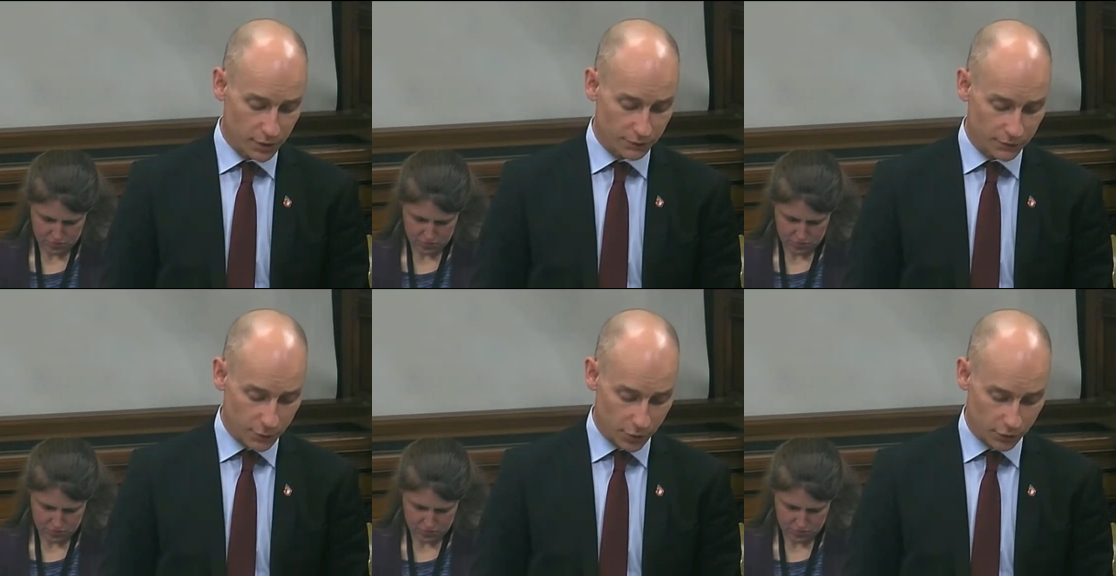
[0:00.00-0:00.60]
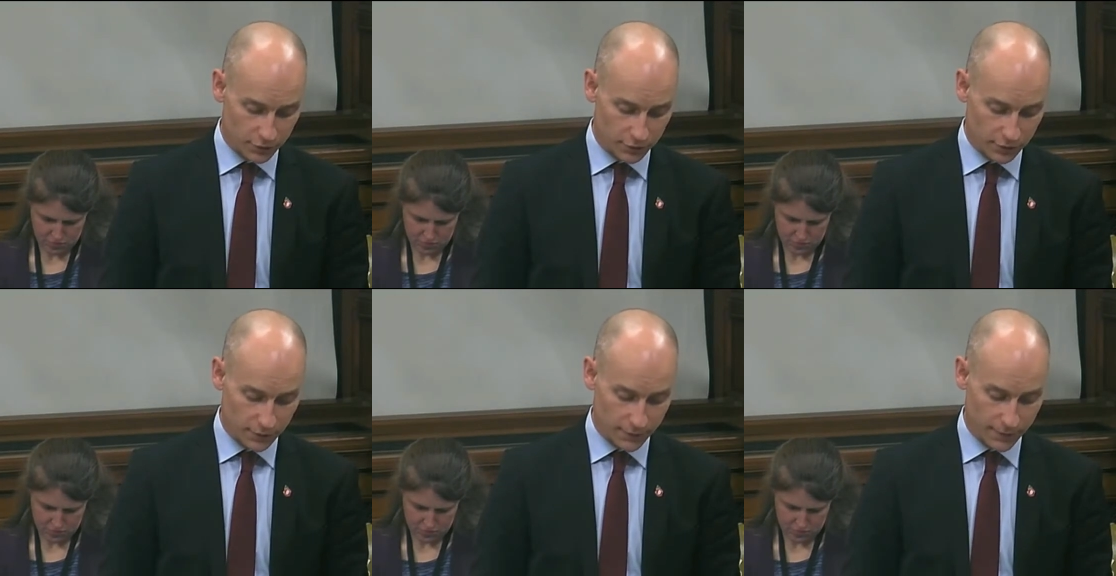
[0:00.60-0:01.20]
Speaker 1: of
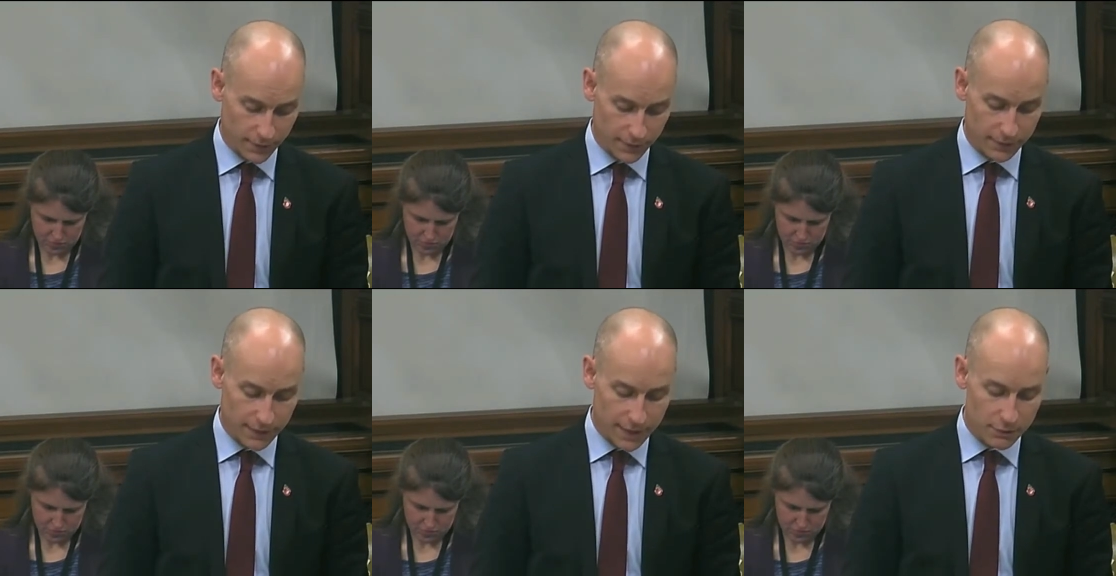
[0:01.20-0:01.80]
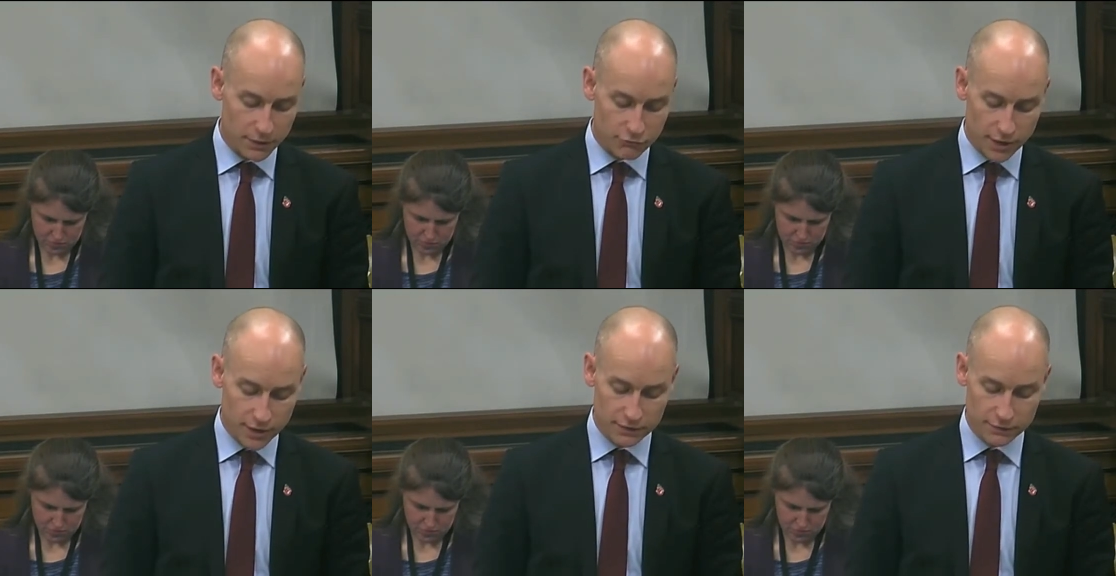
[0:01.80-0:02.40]
democracy, namely the
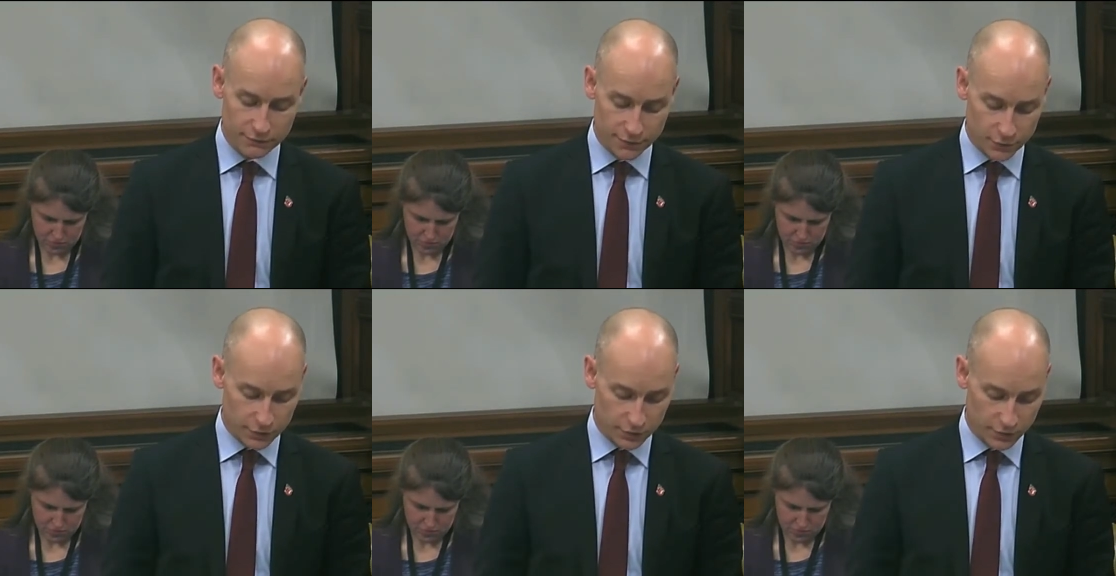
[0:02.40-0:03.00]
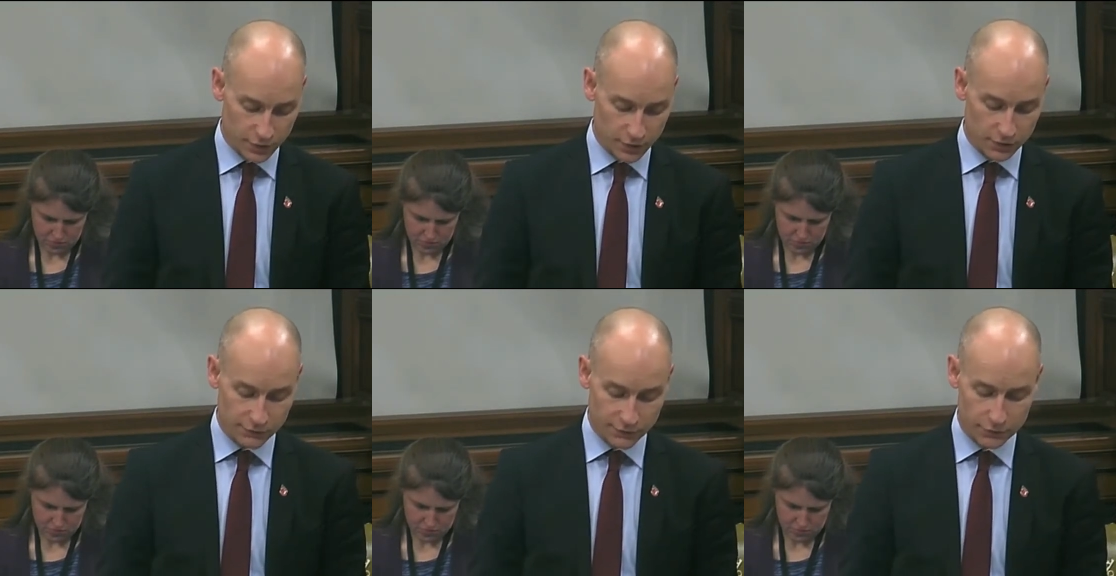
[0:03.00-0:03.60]
right of voters
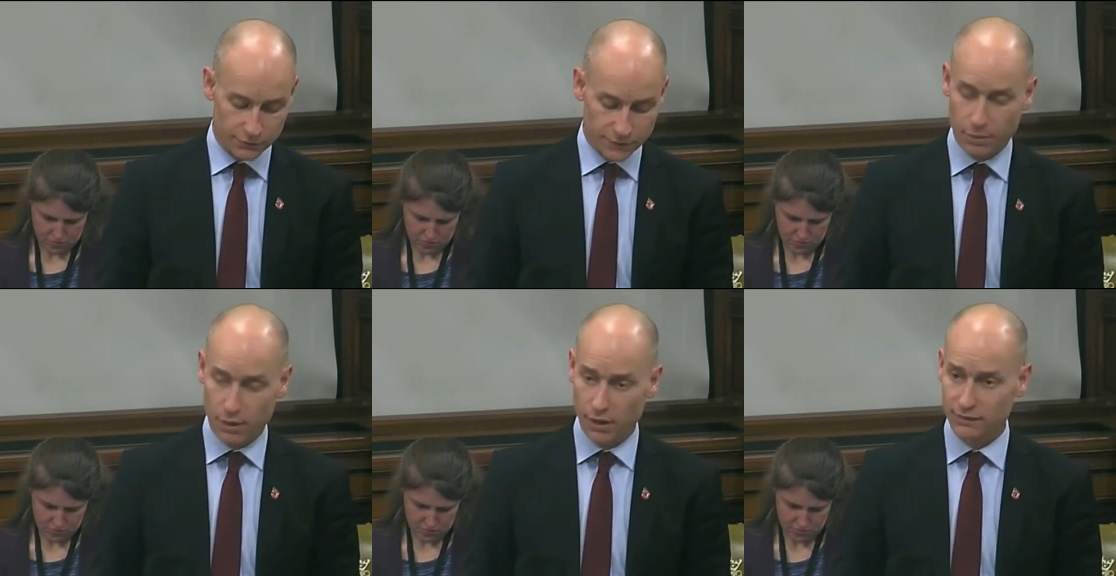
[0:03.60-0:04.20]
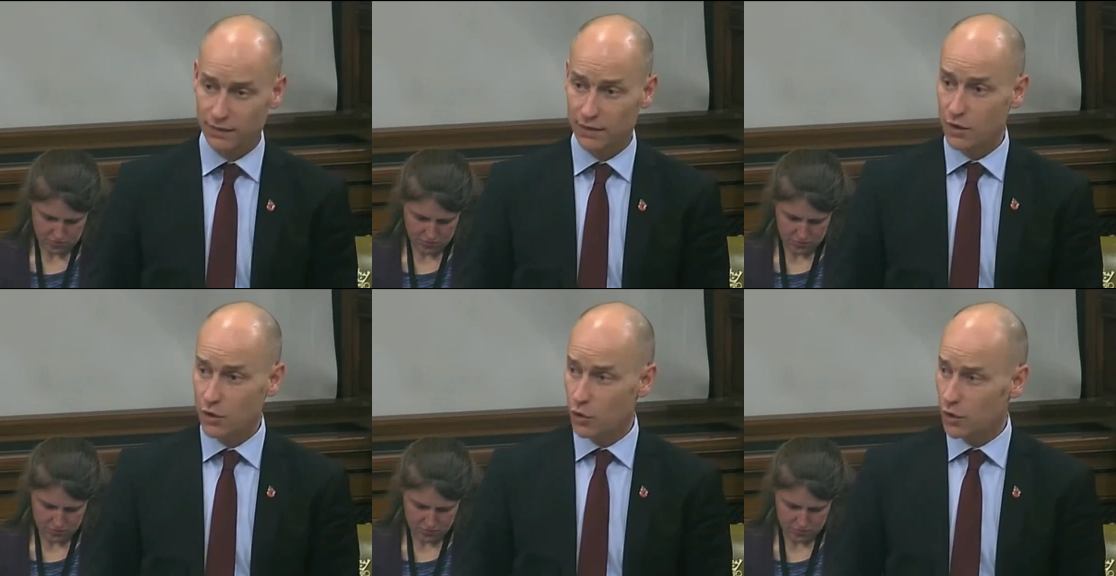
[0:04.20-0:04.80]
to vote for the party
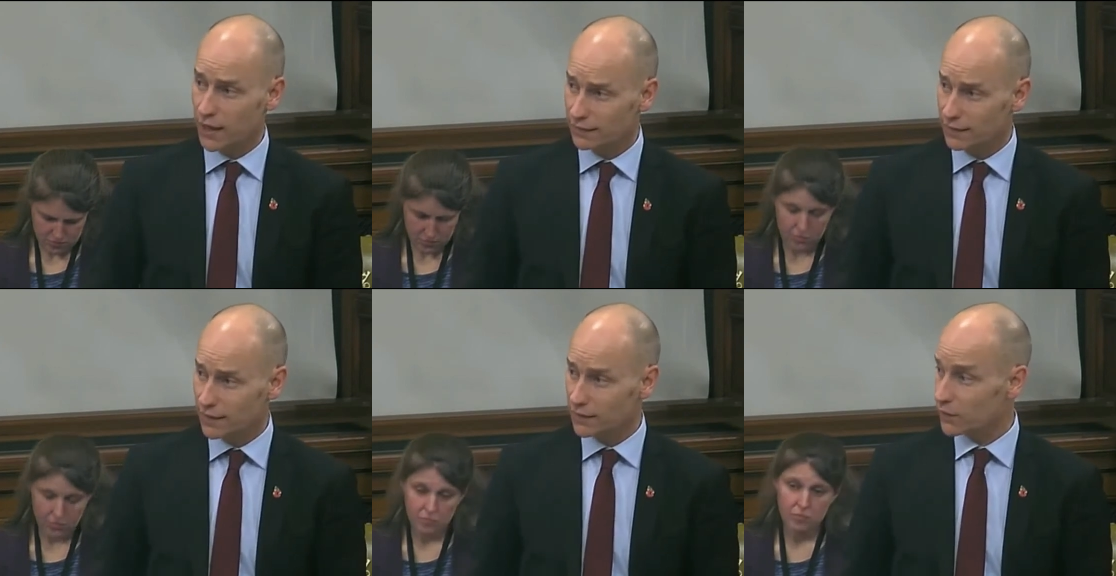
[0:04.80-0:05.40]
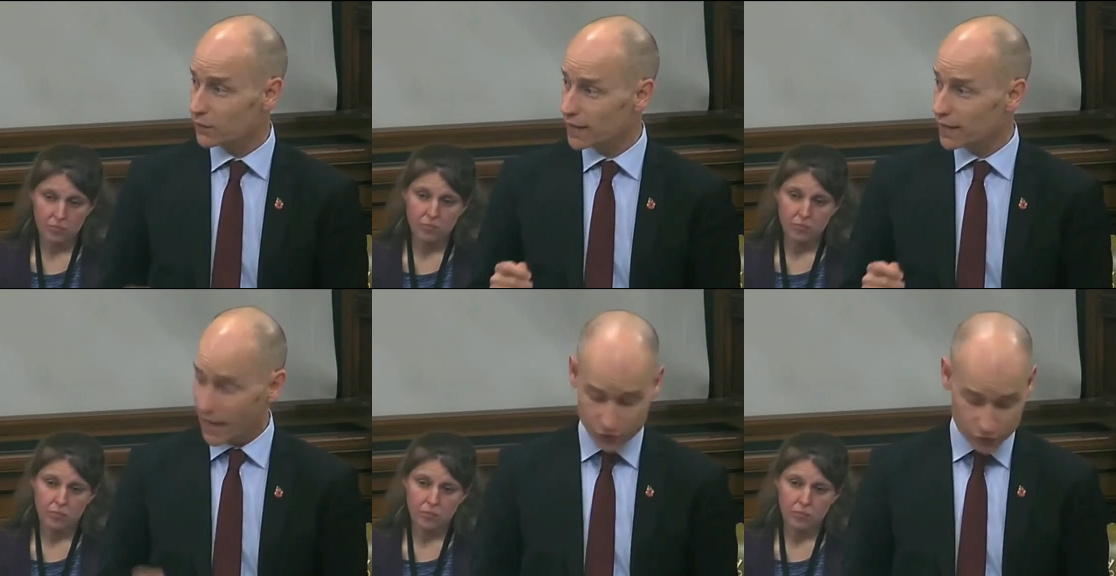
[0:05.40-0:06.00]
or candidate that they
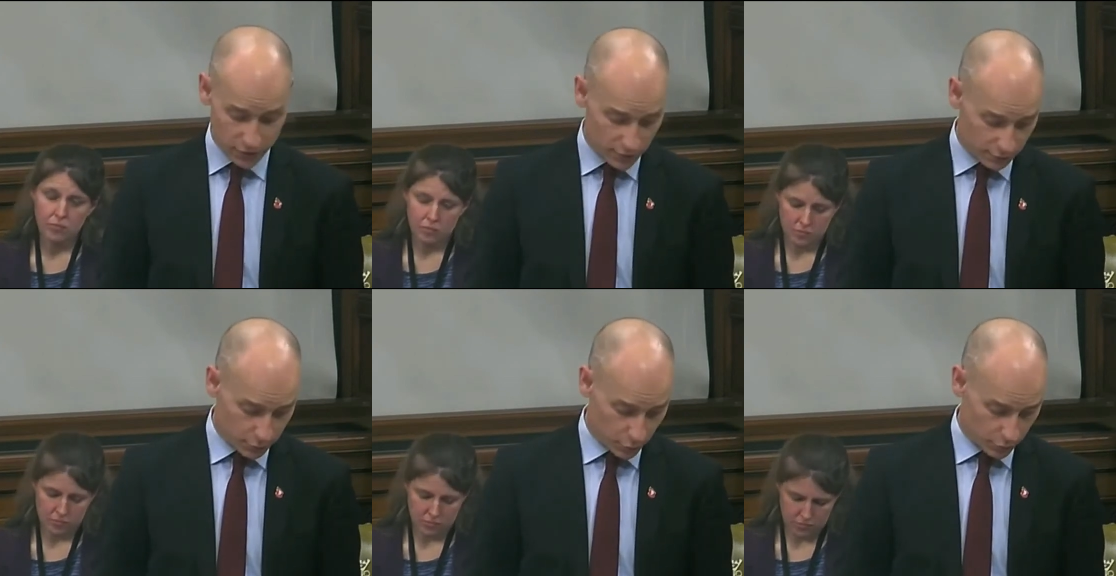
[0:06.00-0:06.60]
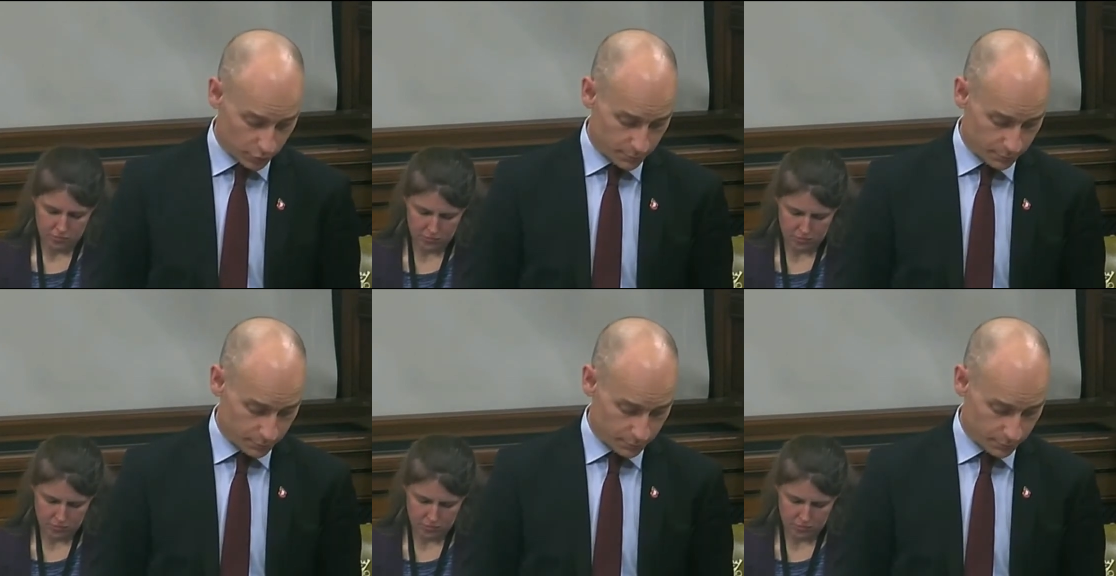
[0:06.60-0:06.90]
actually support?